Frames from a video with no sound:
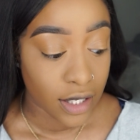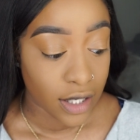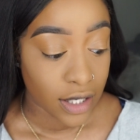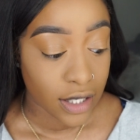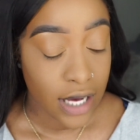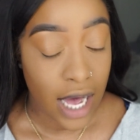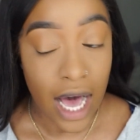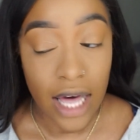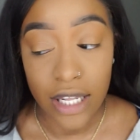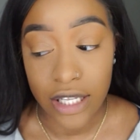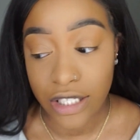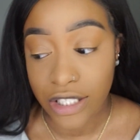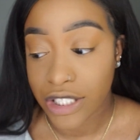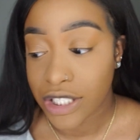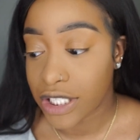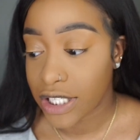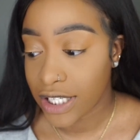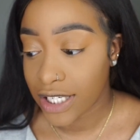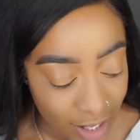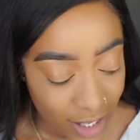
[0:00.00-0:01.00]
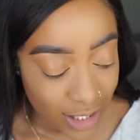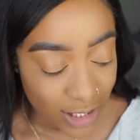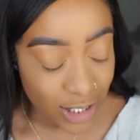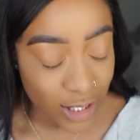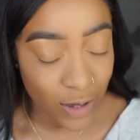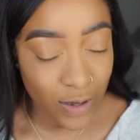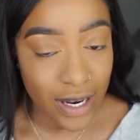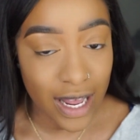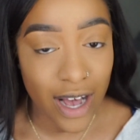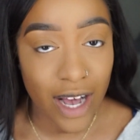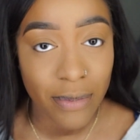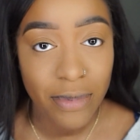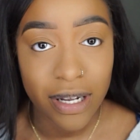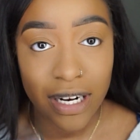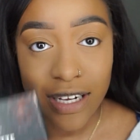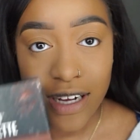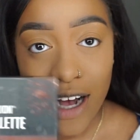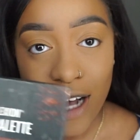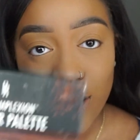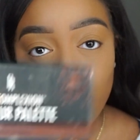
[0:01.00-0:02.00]
college. So now I'm
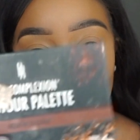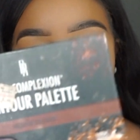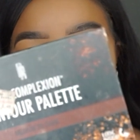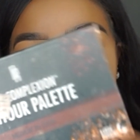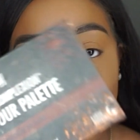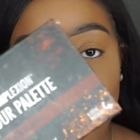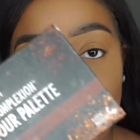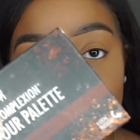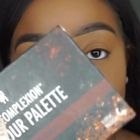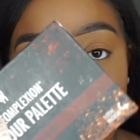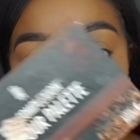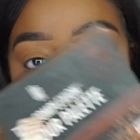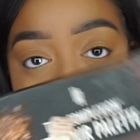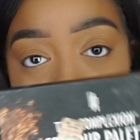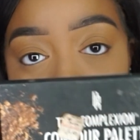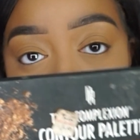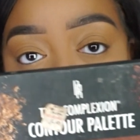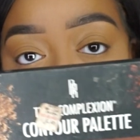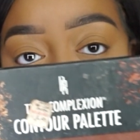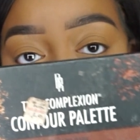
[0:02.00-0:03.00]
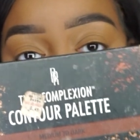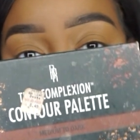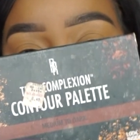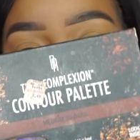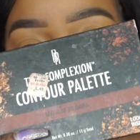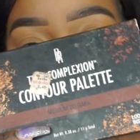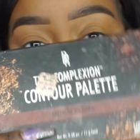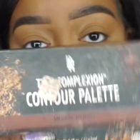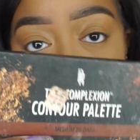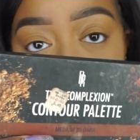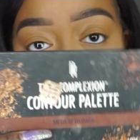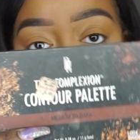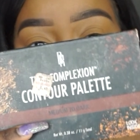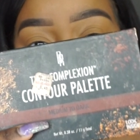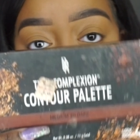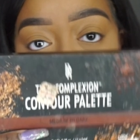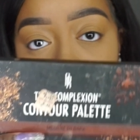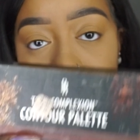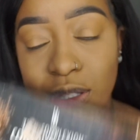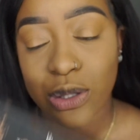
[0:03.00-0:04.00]
gonna contour my face, and I always use the same
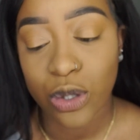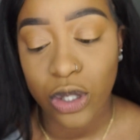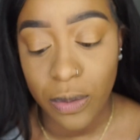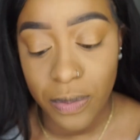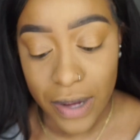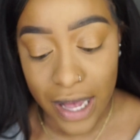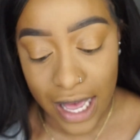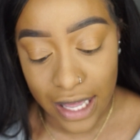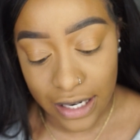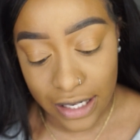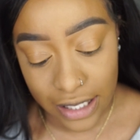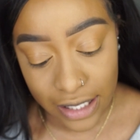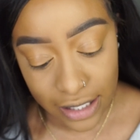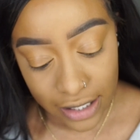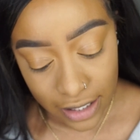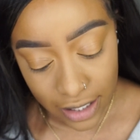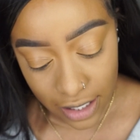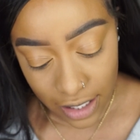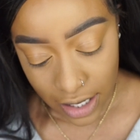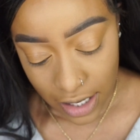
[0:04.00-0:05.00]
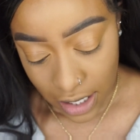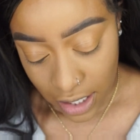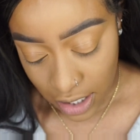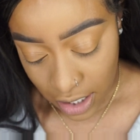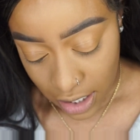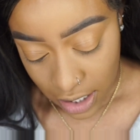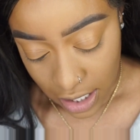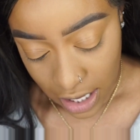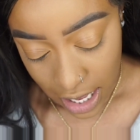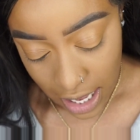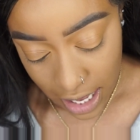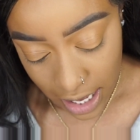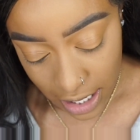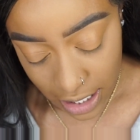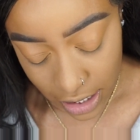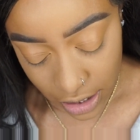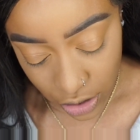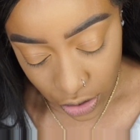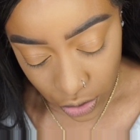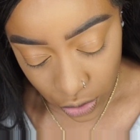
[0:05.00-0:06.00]
contour palette.
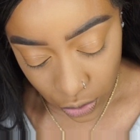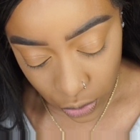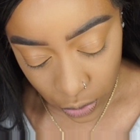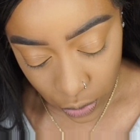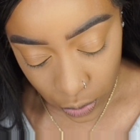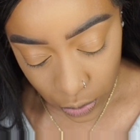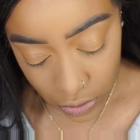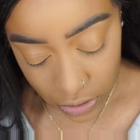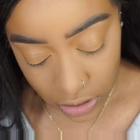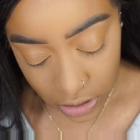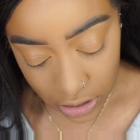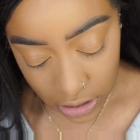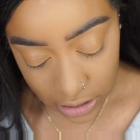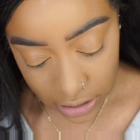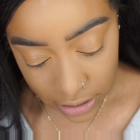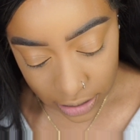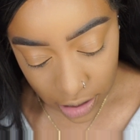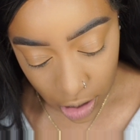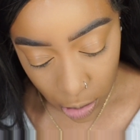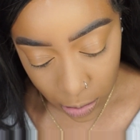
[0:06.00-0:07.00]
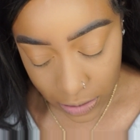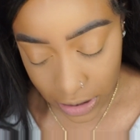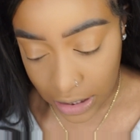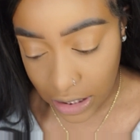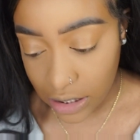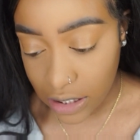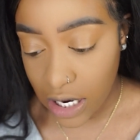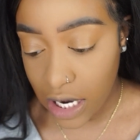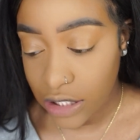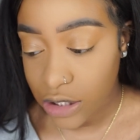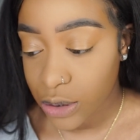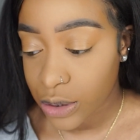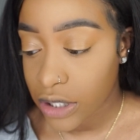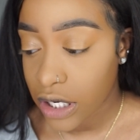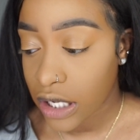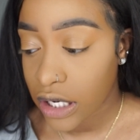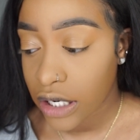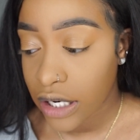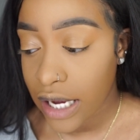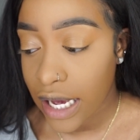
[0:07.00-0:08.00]
I use the Sculpt and the contour
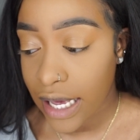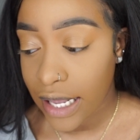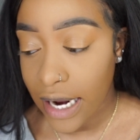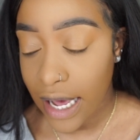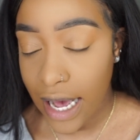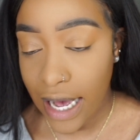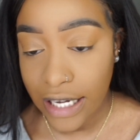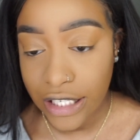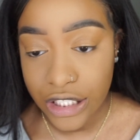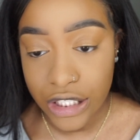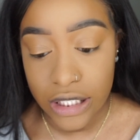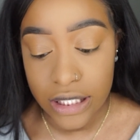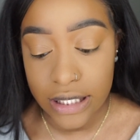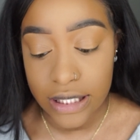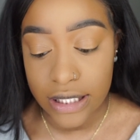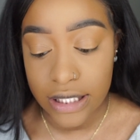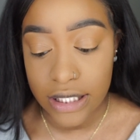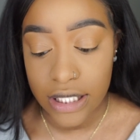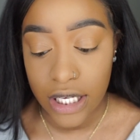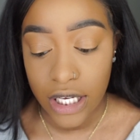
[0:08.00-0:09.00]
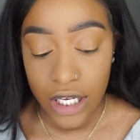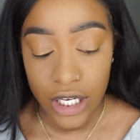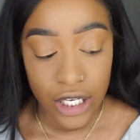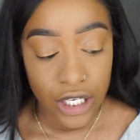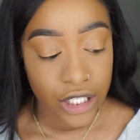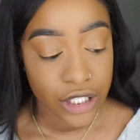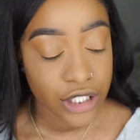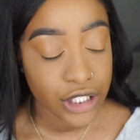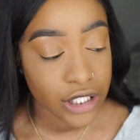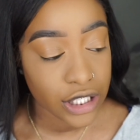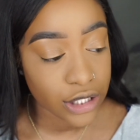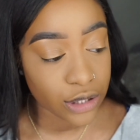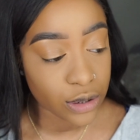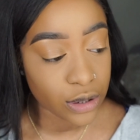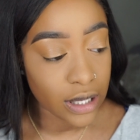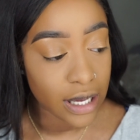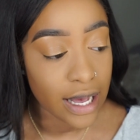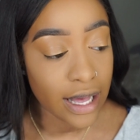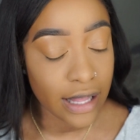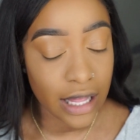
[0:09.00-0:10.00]
color, and I just chisel
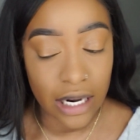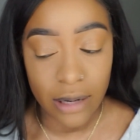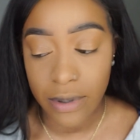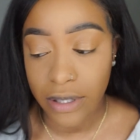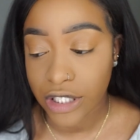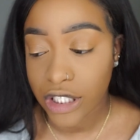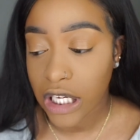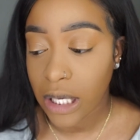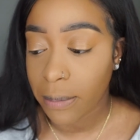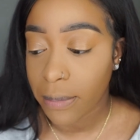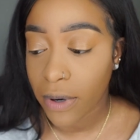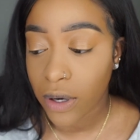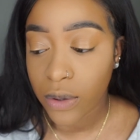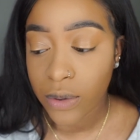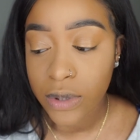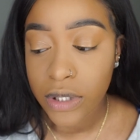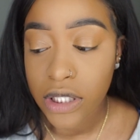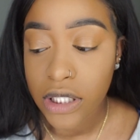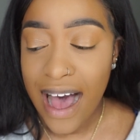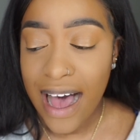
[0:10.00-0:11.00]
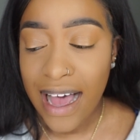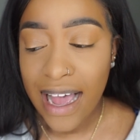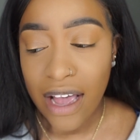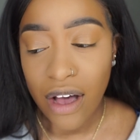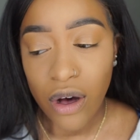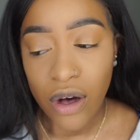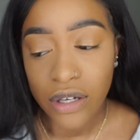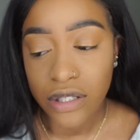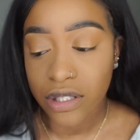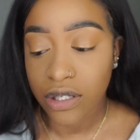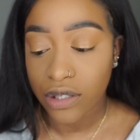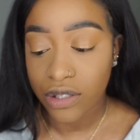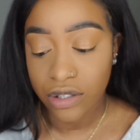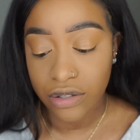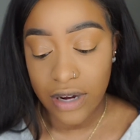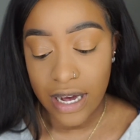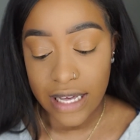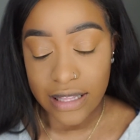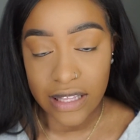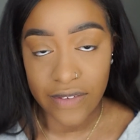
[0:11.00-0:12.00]
the hell out of my cheekbones. I also
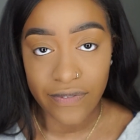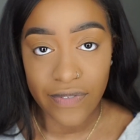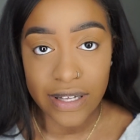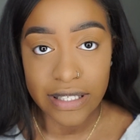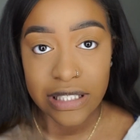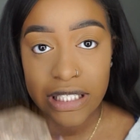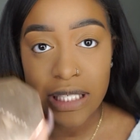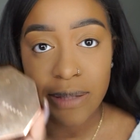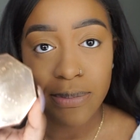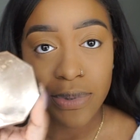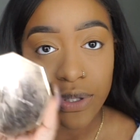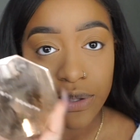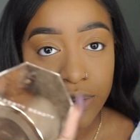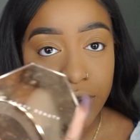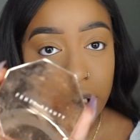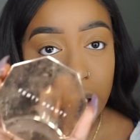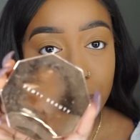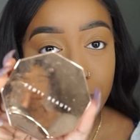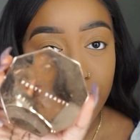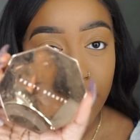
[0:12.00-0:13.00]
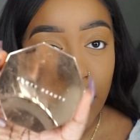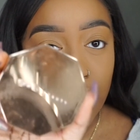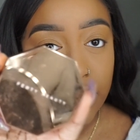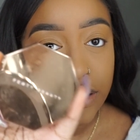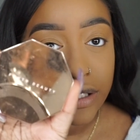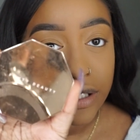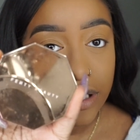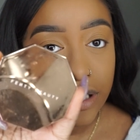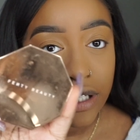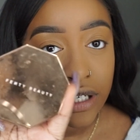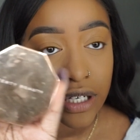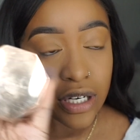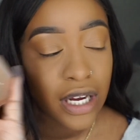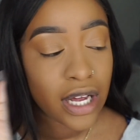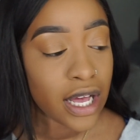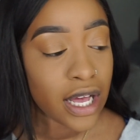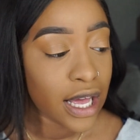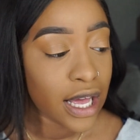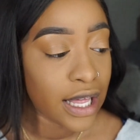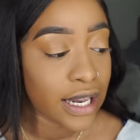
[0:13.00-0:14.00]
tried the Fenty Beauty bronzer.
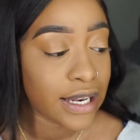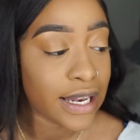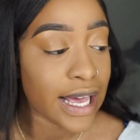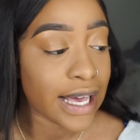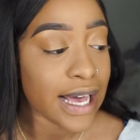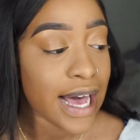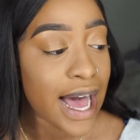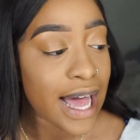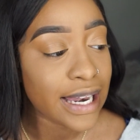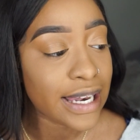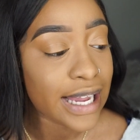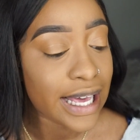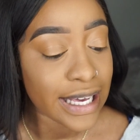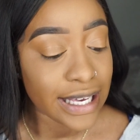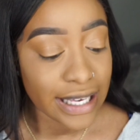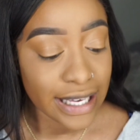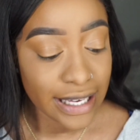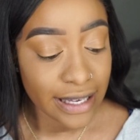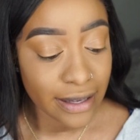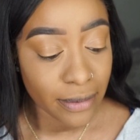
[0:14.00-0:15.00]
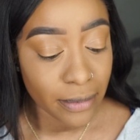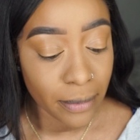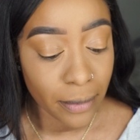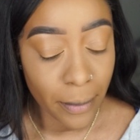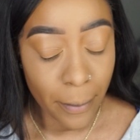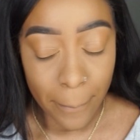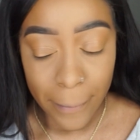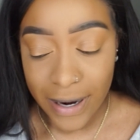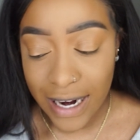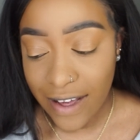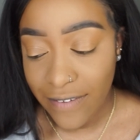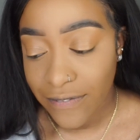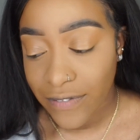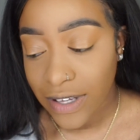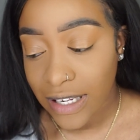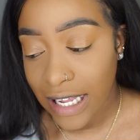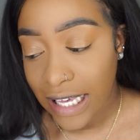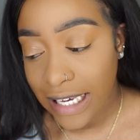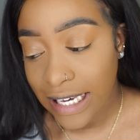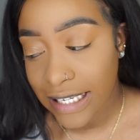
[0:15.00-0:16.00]
Like, I like it, but I
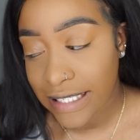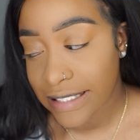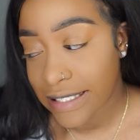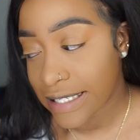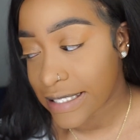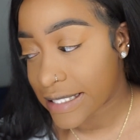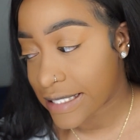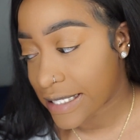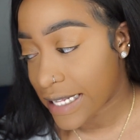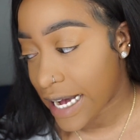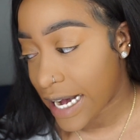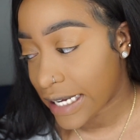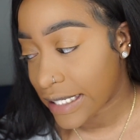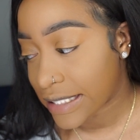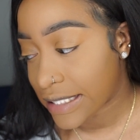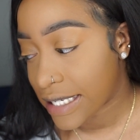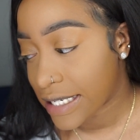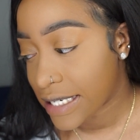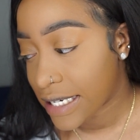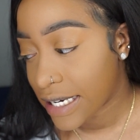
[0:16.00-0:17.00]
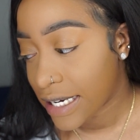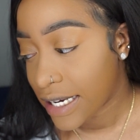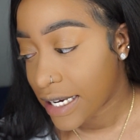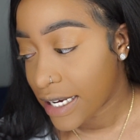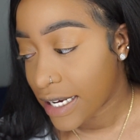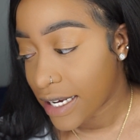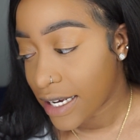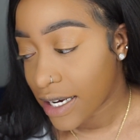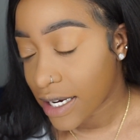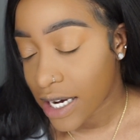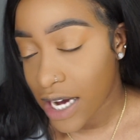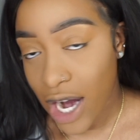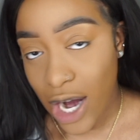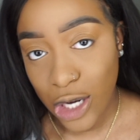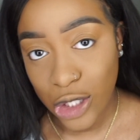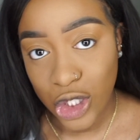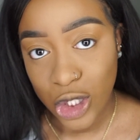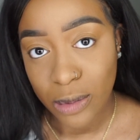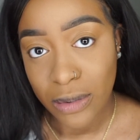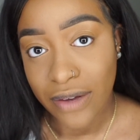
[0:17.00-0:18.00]
feel like it does not
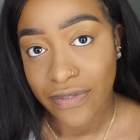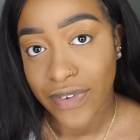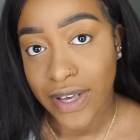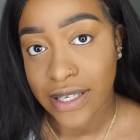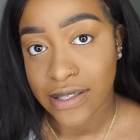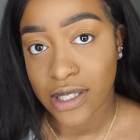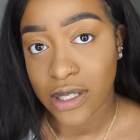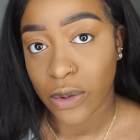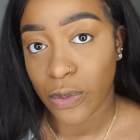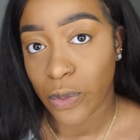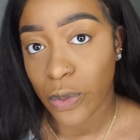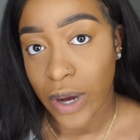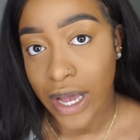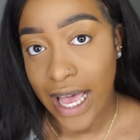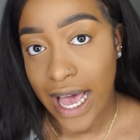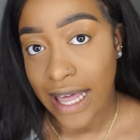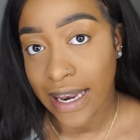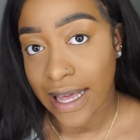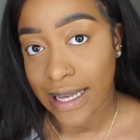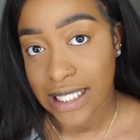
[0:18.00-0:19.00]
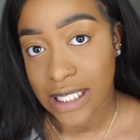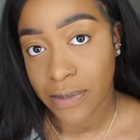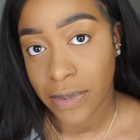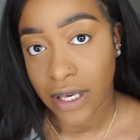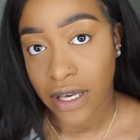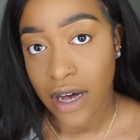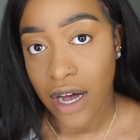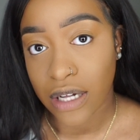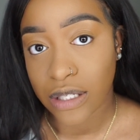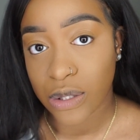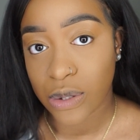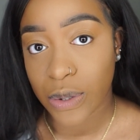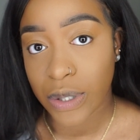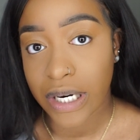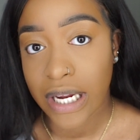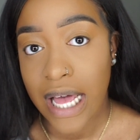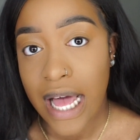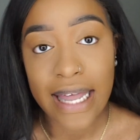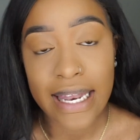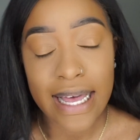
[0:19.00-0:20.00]
contour my face the way I like to be
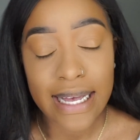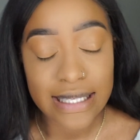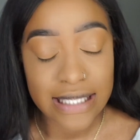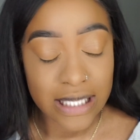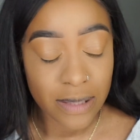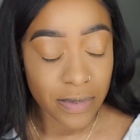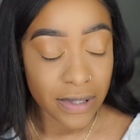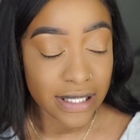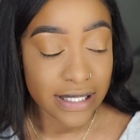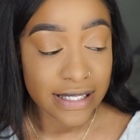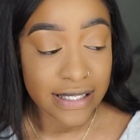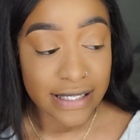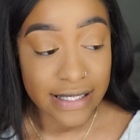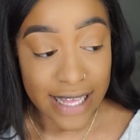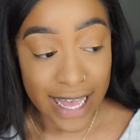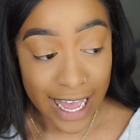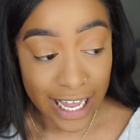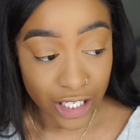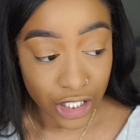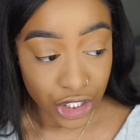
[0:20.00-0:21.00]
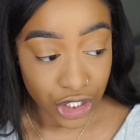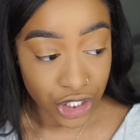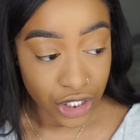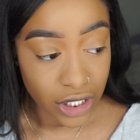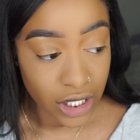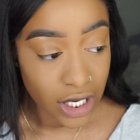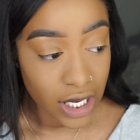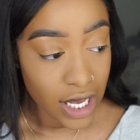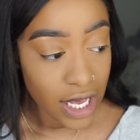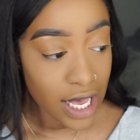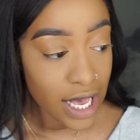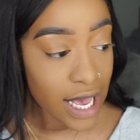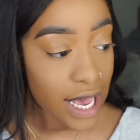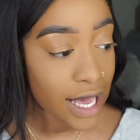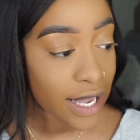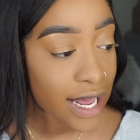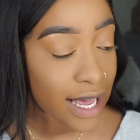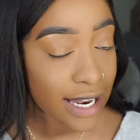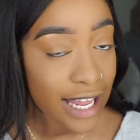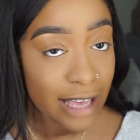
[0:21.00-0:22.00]
contoured. I like to be snatched,
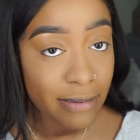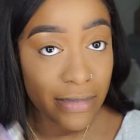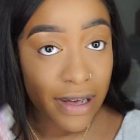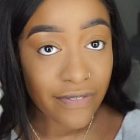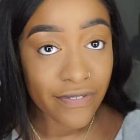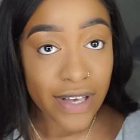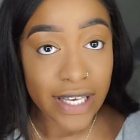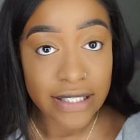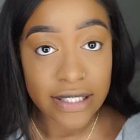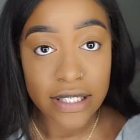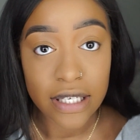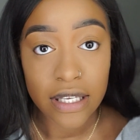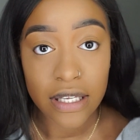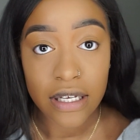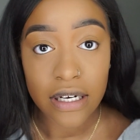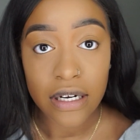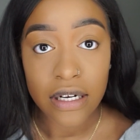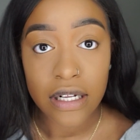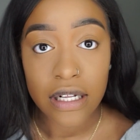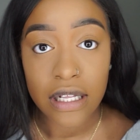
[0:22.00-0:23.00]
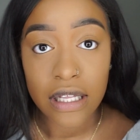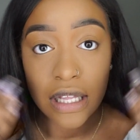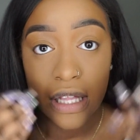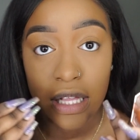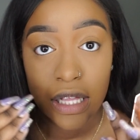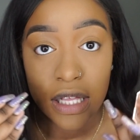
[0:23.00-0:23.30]
and I like my face to look